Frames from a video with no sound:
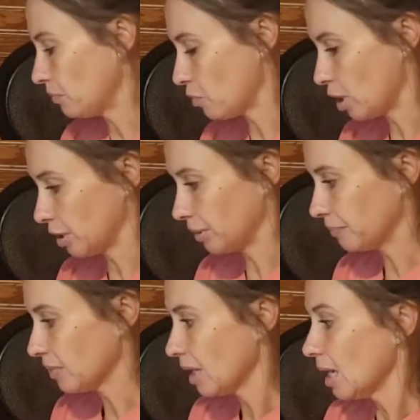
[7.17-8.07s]
of water
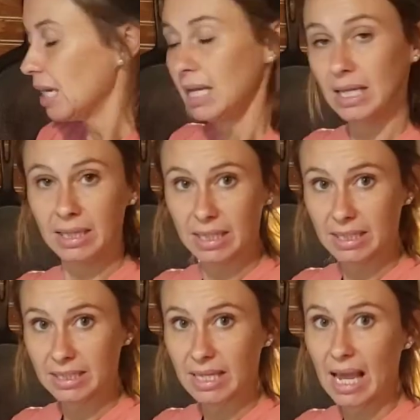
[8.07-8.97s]
in
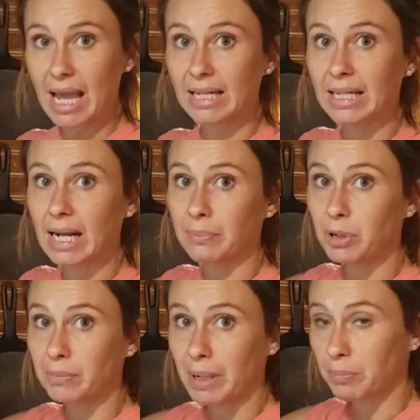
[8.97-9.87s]
this and then I
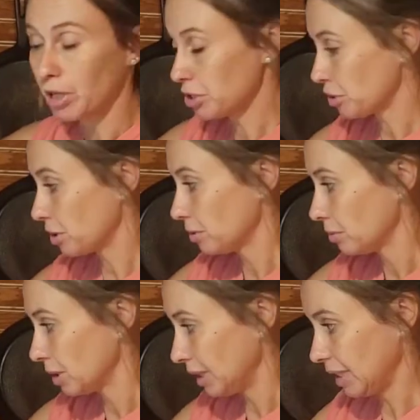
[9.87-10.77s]
put my pressure
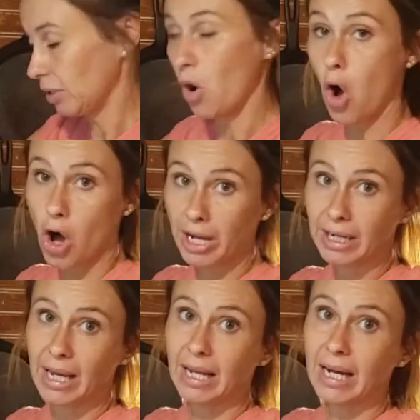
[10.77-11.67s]
lid on
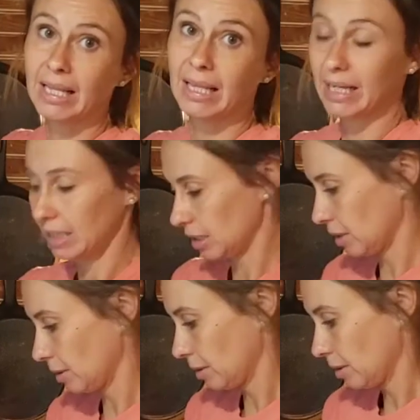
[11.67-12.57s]
and I let it,
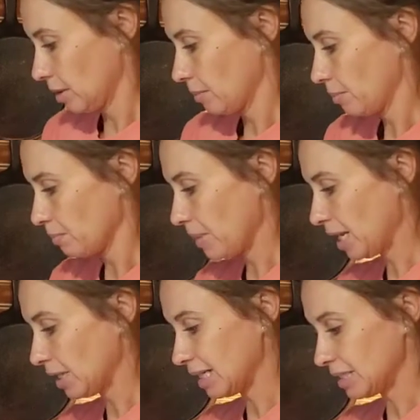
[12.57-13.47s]

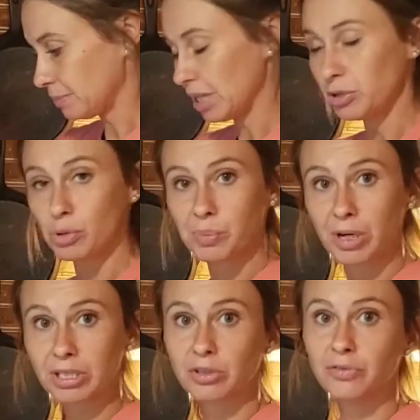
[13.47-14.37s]
man, I did manual
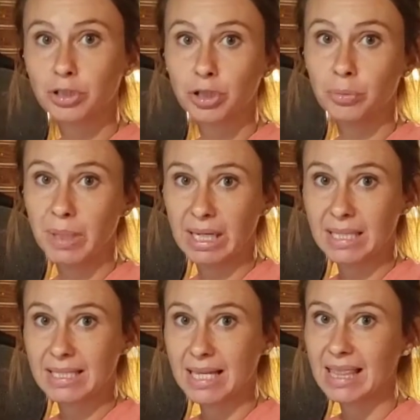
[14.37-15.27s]
pressure for two
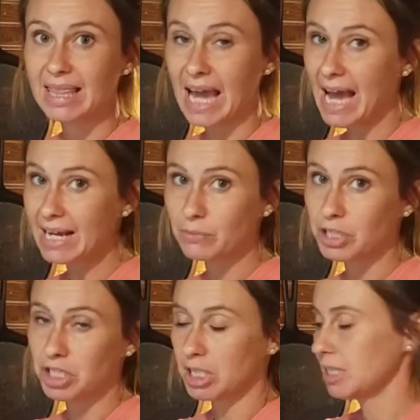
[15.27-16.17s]
minutes. That
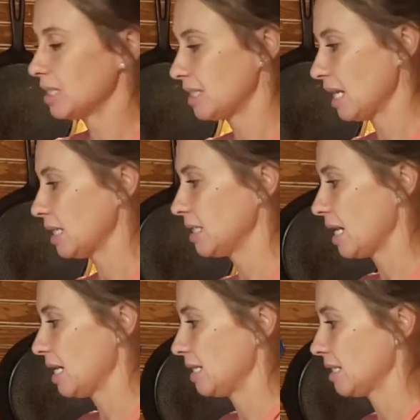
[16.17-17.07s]
was just to
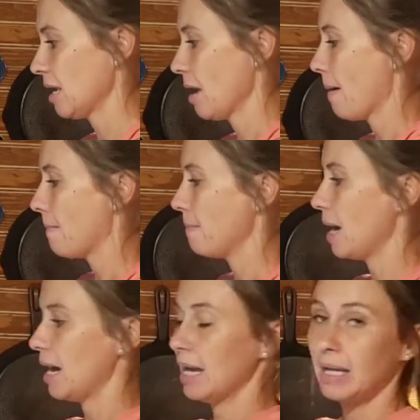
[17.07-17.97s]
sanitize
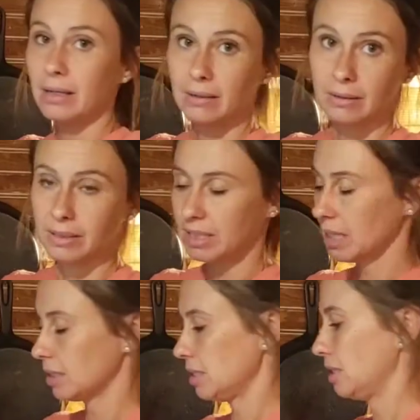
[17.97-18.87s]
my
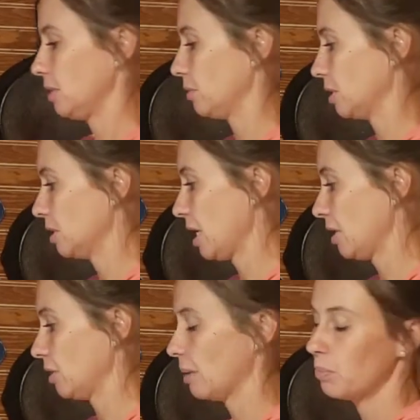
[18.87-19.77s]
stainless steel
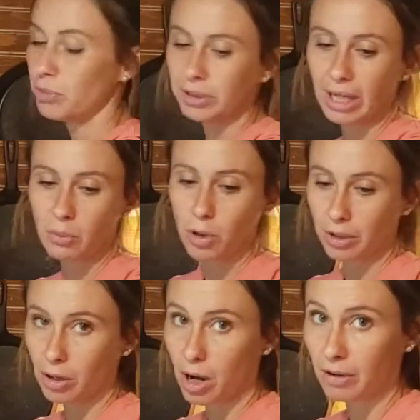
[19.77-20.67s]
container. Poured that
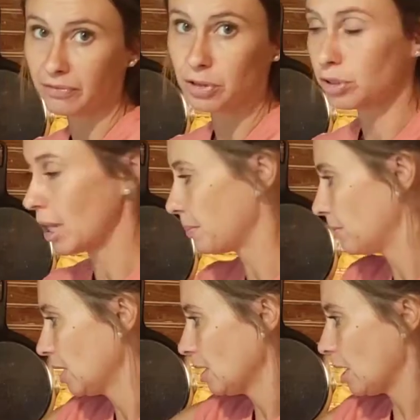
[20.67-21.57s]
water off, took that
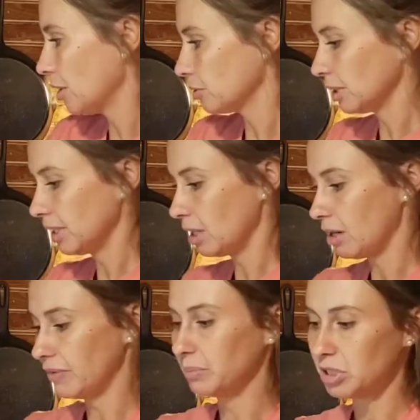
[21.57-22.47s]
other lid
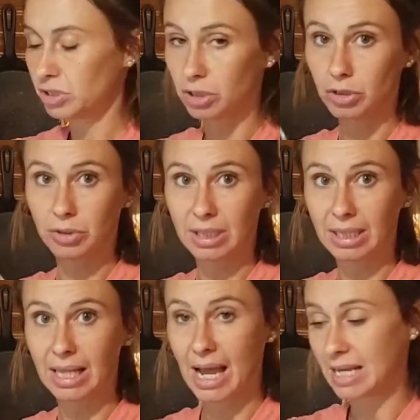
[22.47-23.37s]
off. I'm just gonna use the
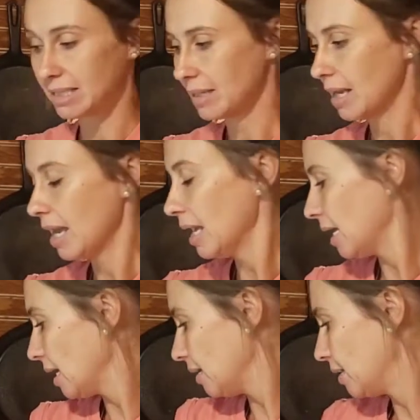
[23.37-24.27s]
glass, I
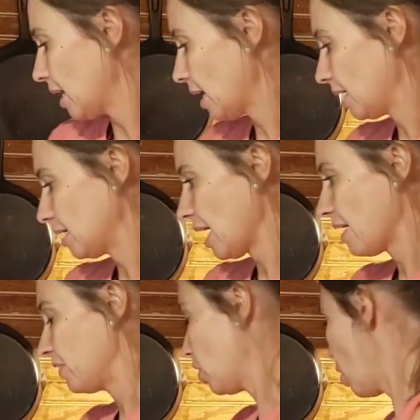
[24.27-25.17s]
uh, have it